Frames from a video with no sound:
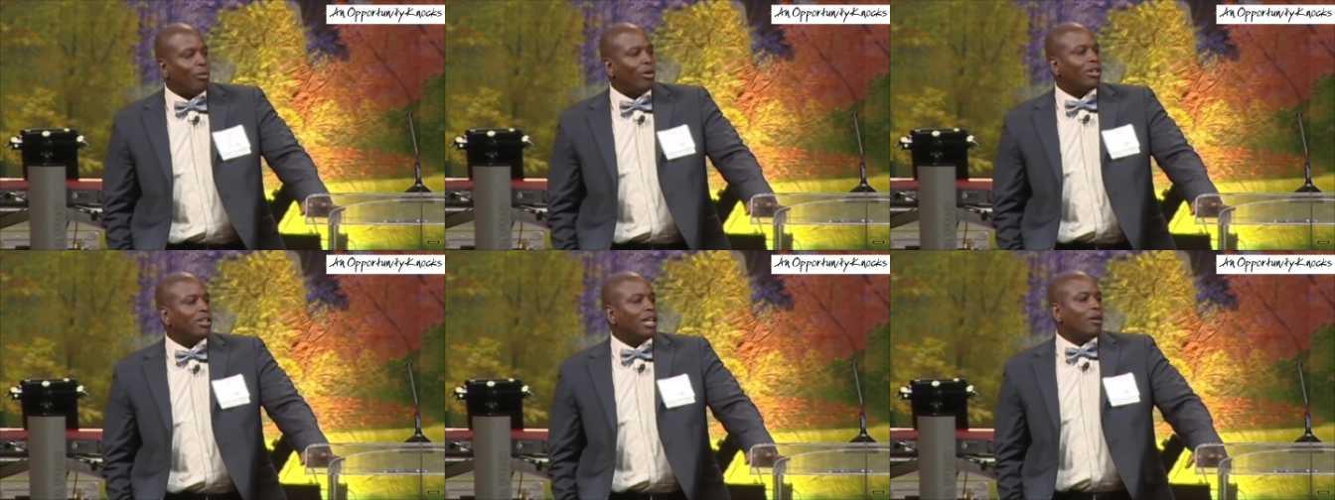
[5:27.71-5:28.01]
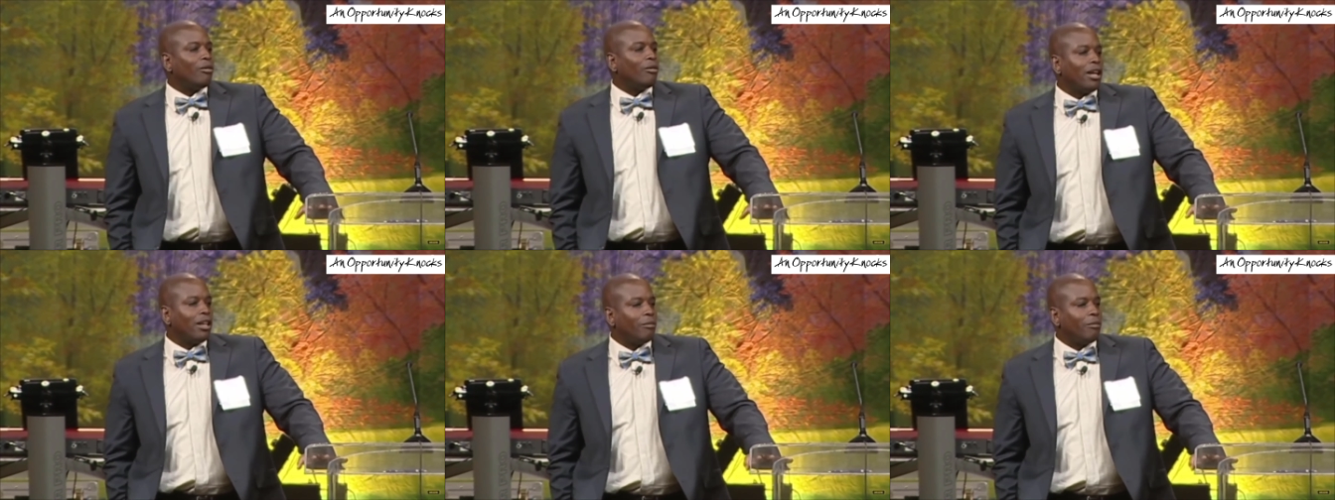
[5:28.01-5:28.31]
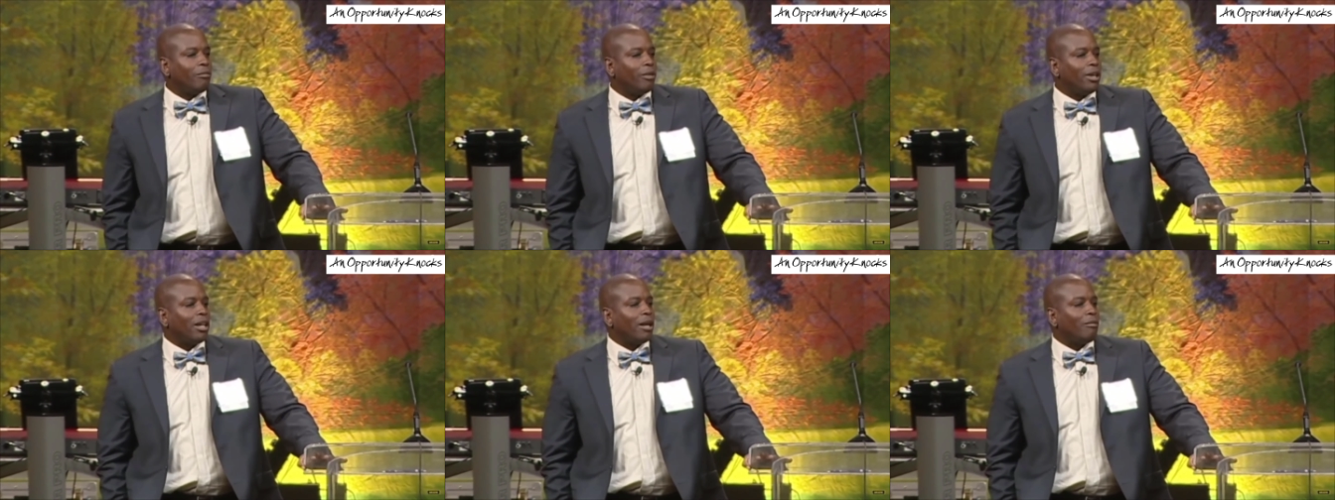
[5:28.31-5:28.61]
one day when I
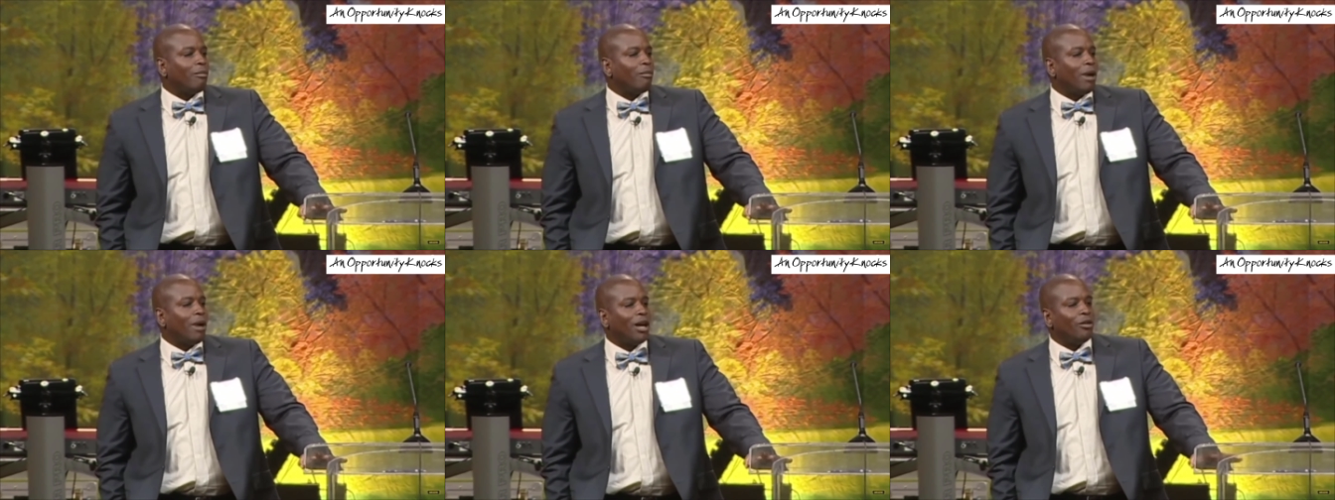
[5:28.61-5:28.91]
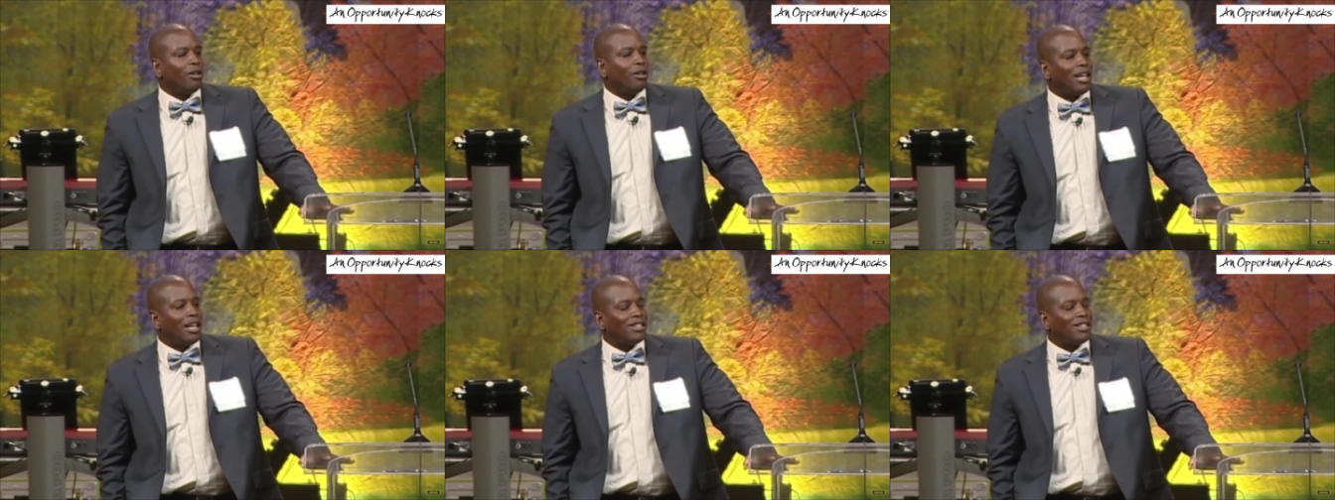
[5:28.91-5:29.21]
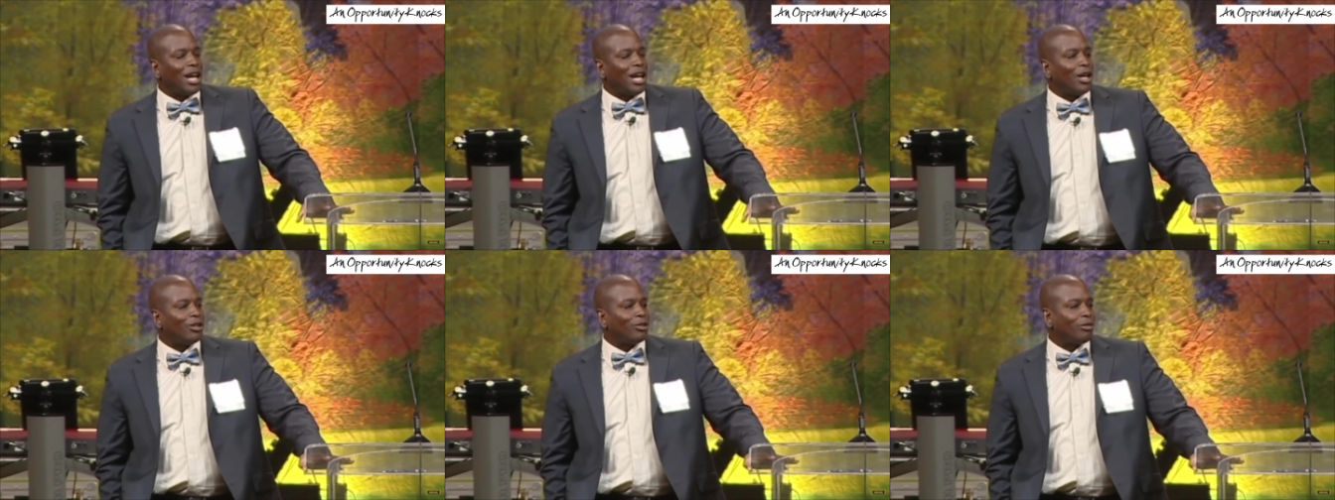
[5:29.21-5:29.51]
get big, I'm gonna buy you a
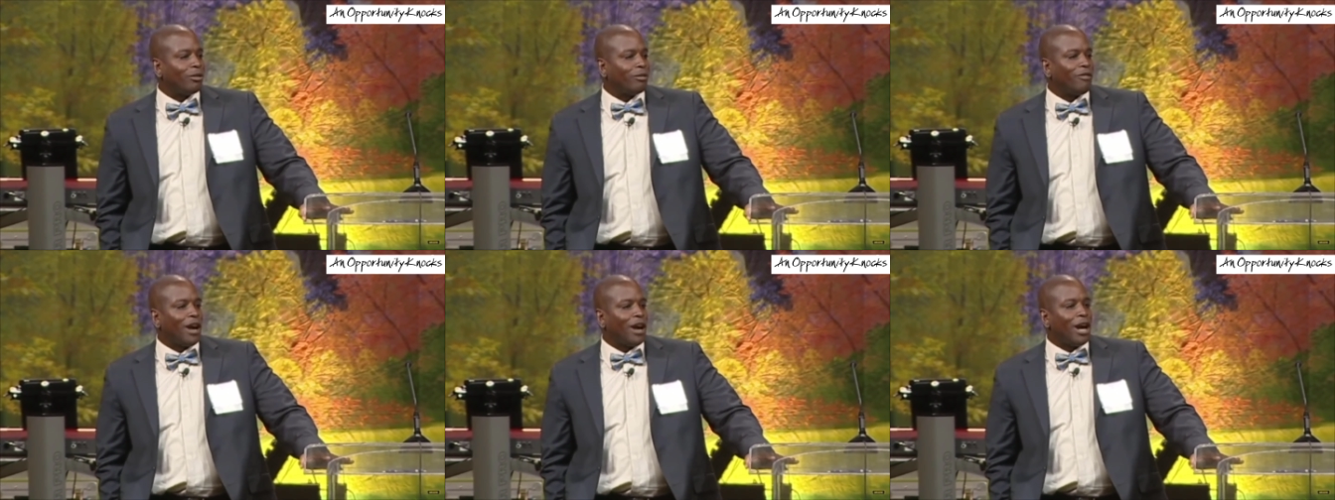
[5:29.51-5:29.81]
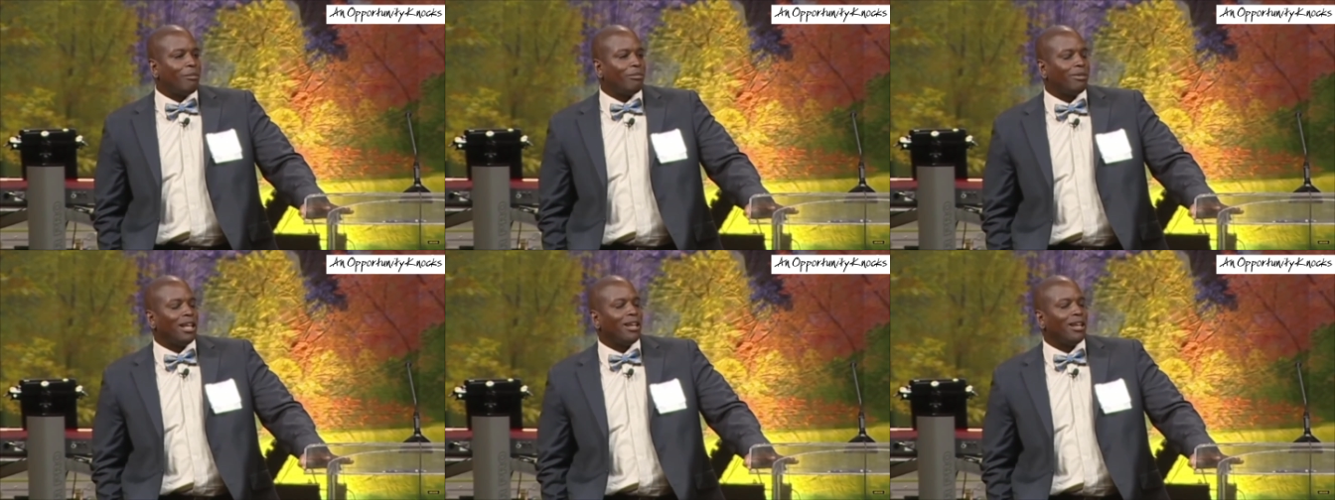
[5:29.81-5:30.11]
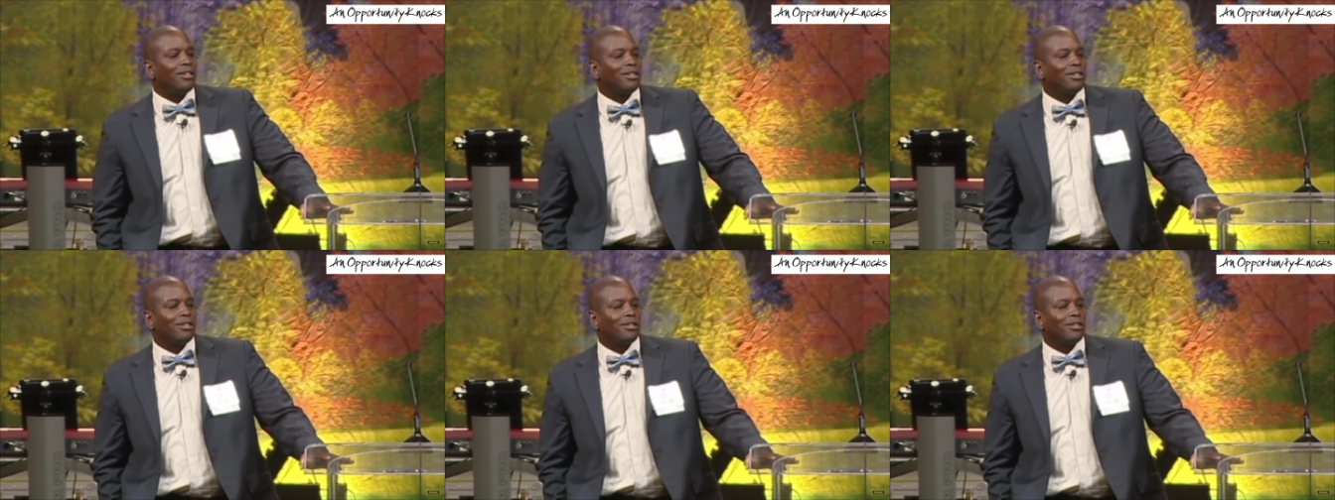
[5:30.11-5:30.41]
nice house with a
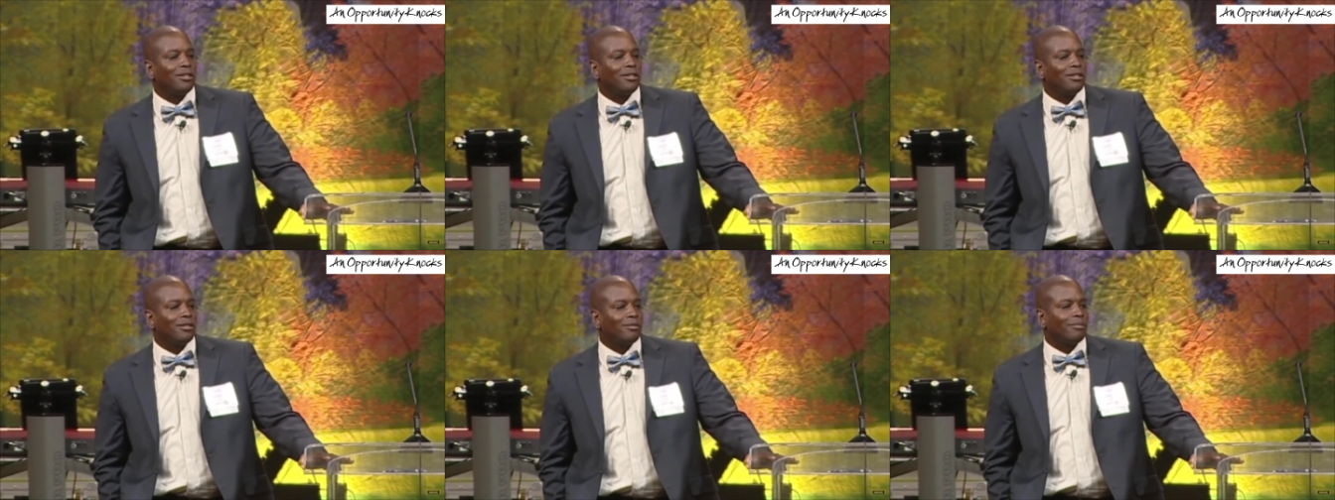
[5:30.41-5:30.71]
fireplace.